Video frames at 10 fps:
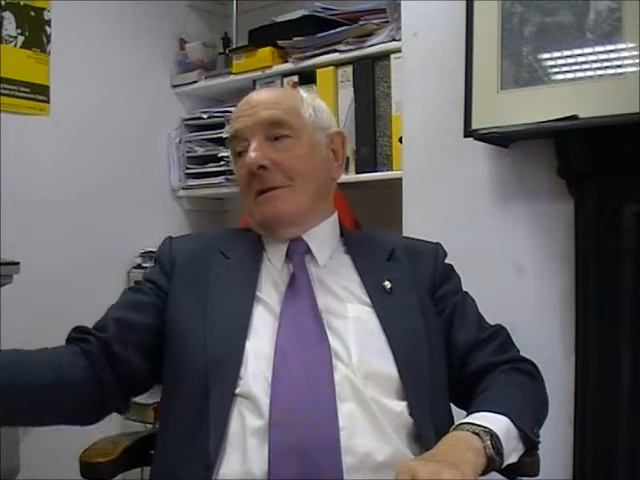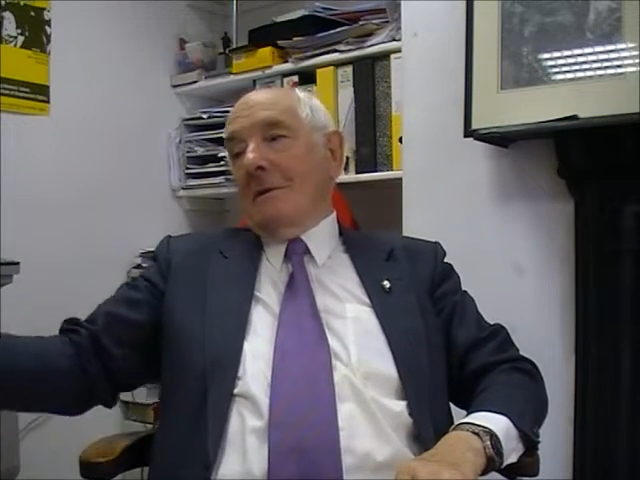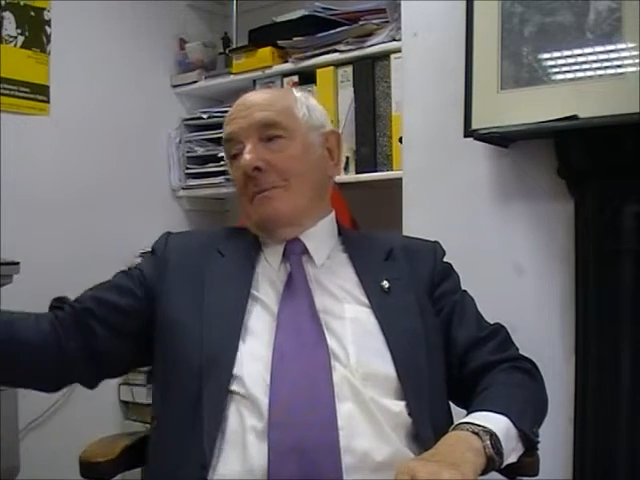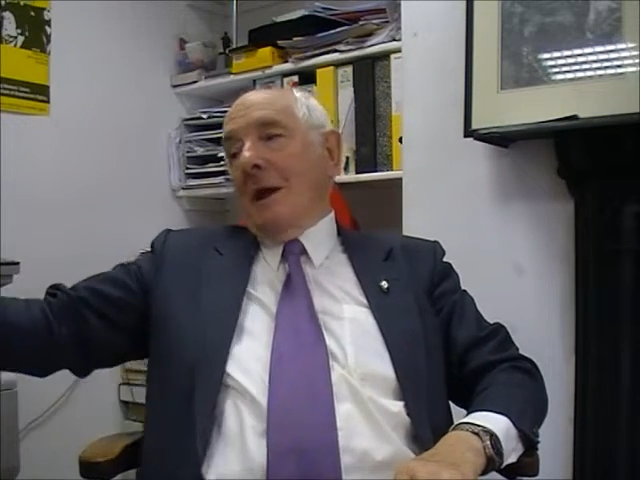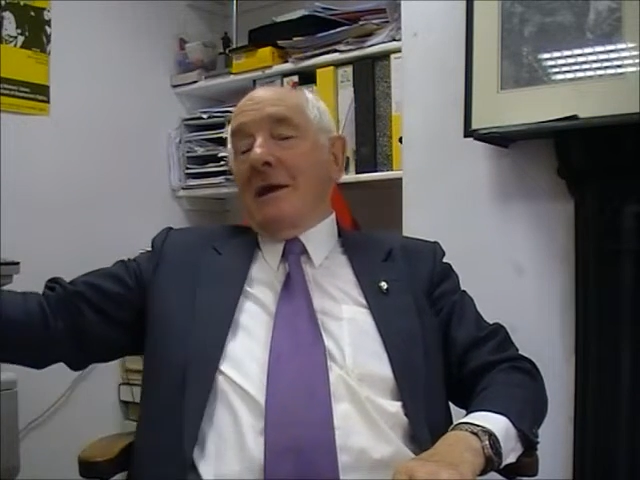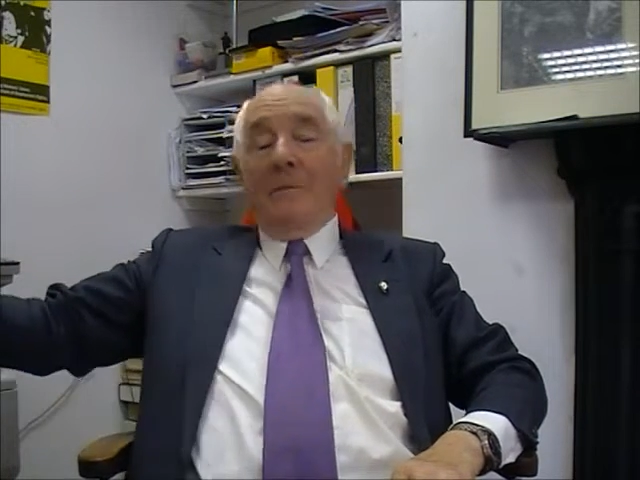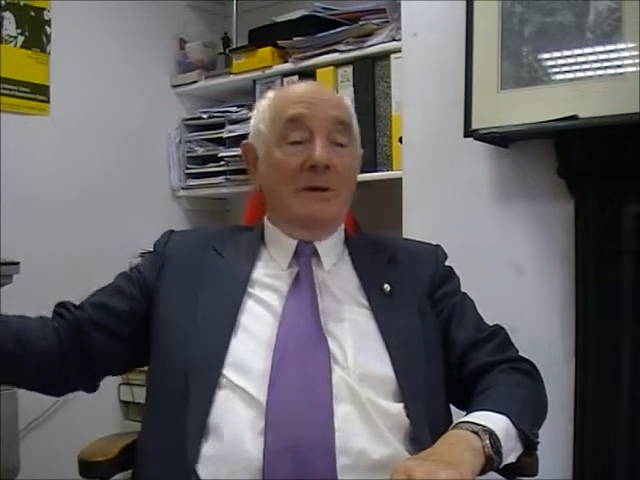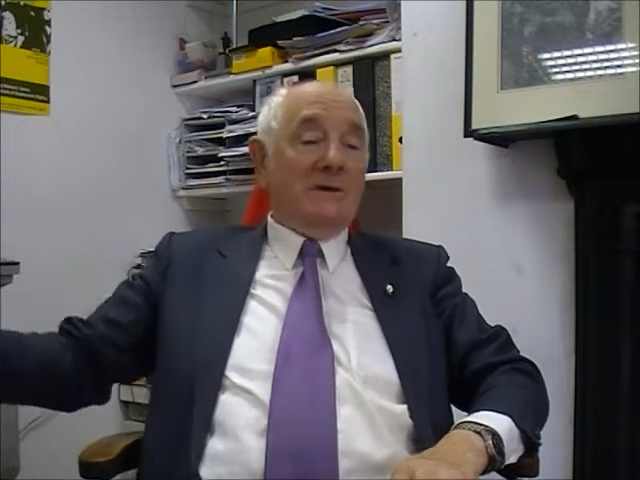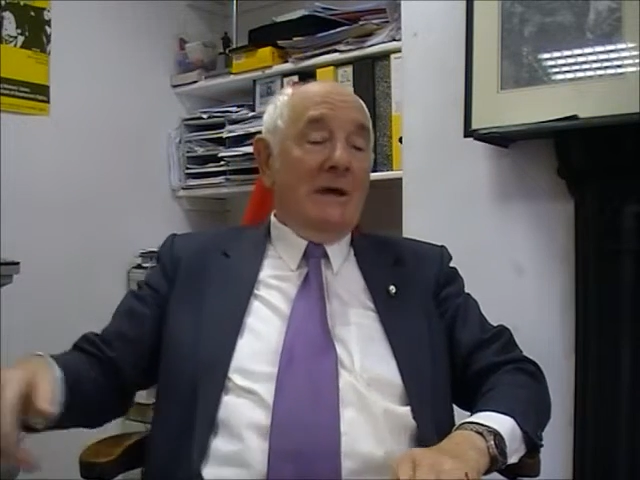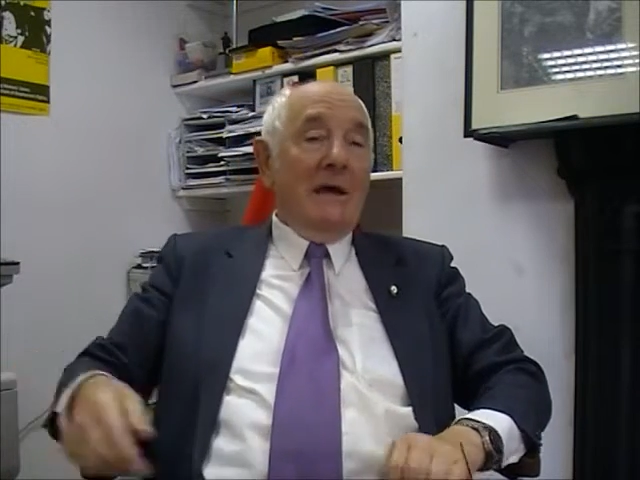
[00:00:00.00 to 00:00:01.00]
back a
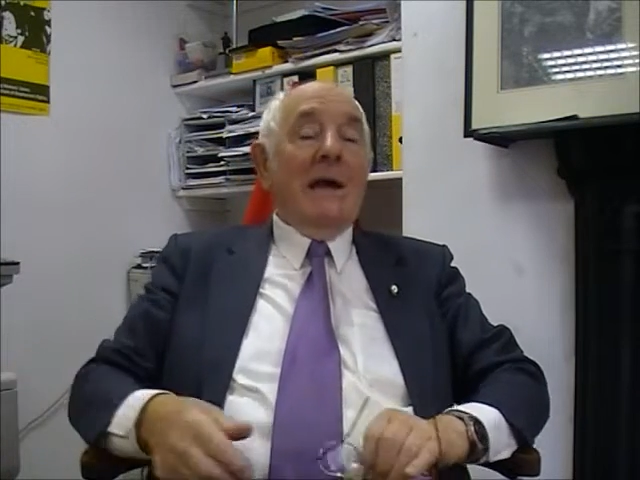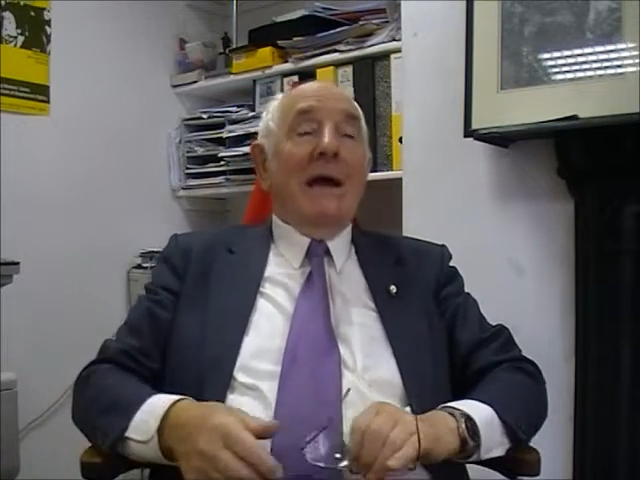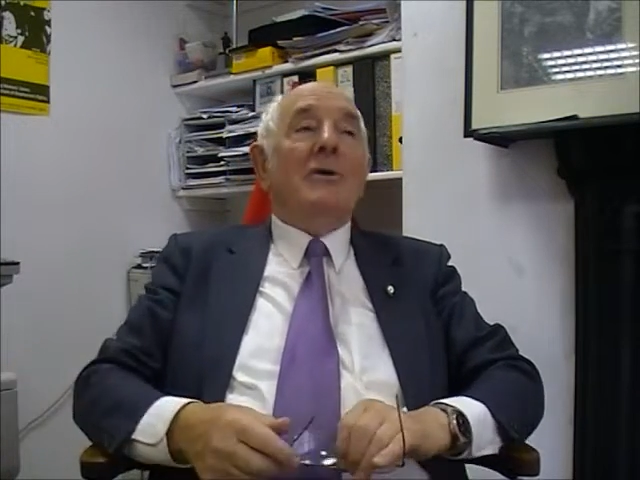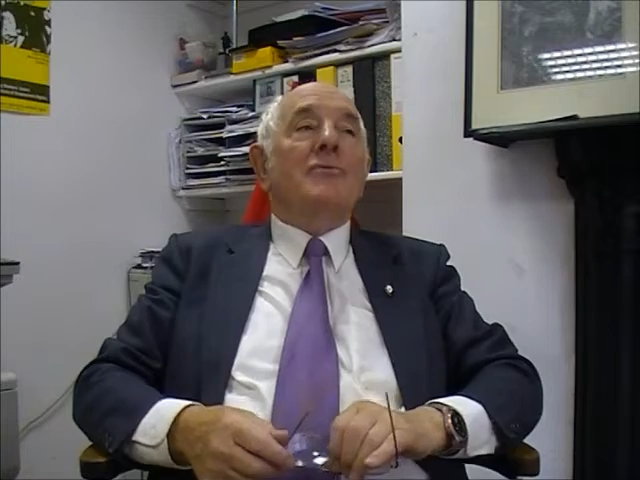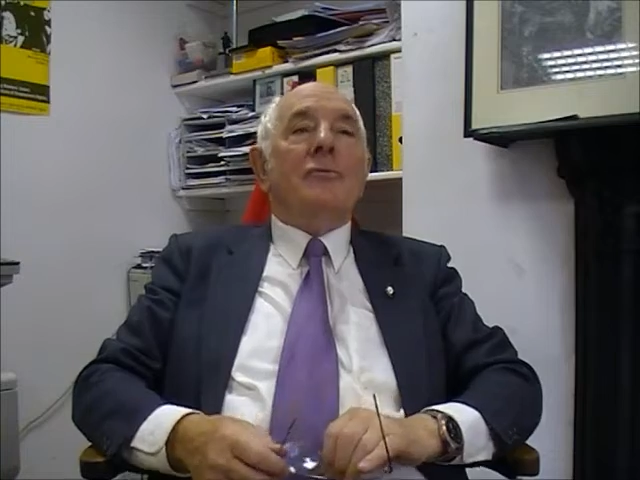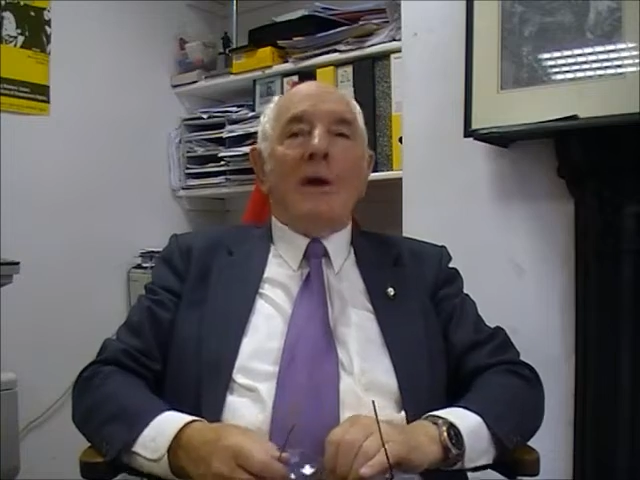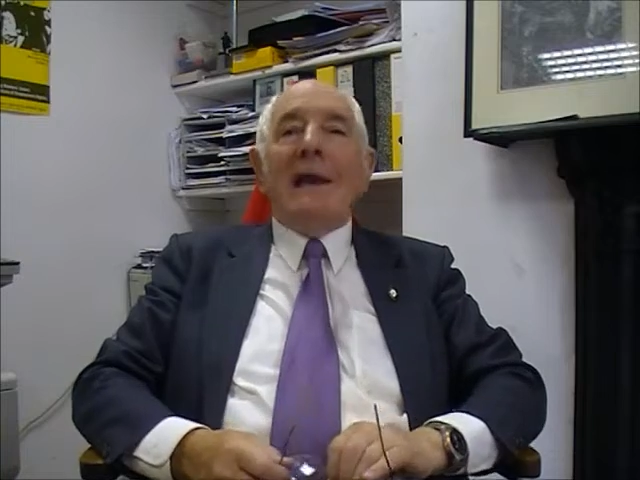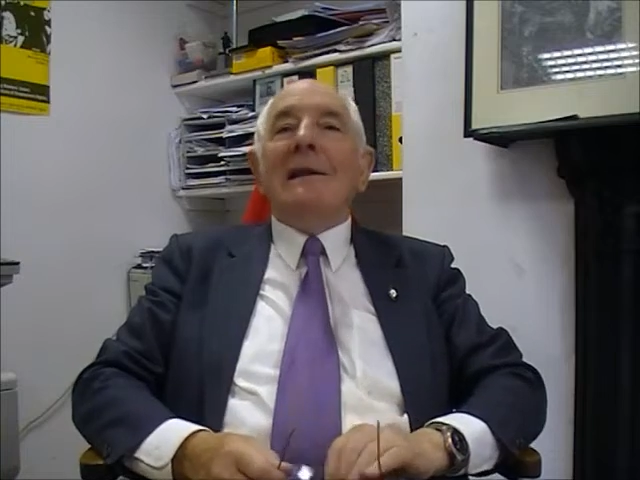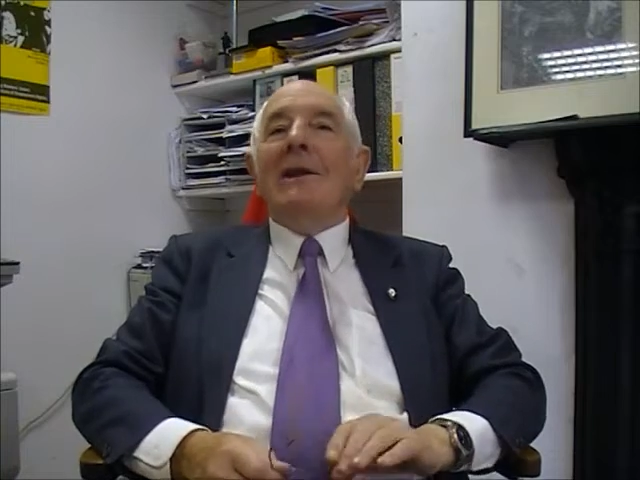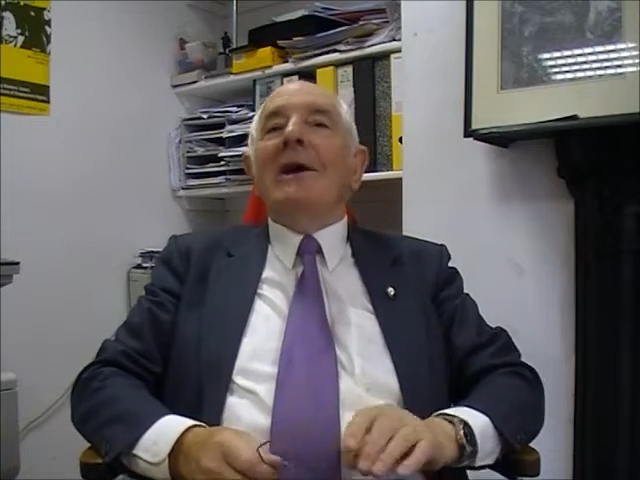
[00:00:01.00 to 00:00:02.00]
bit, and
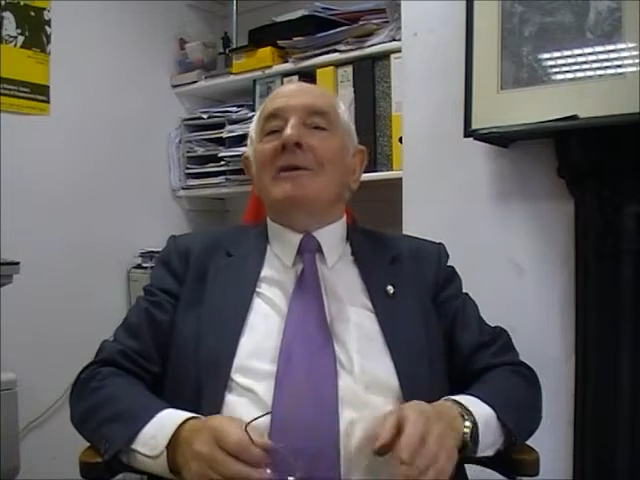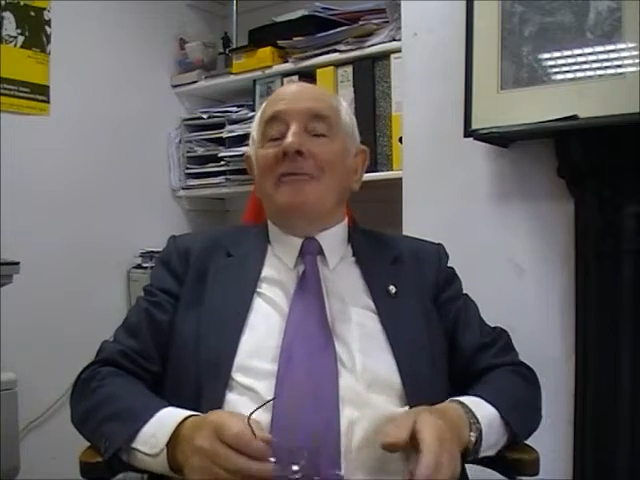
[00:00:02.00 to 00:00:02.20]
ran like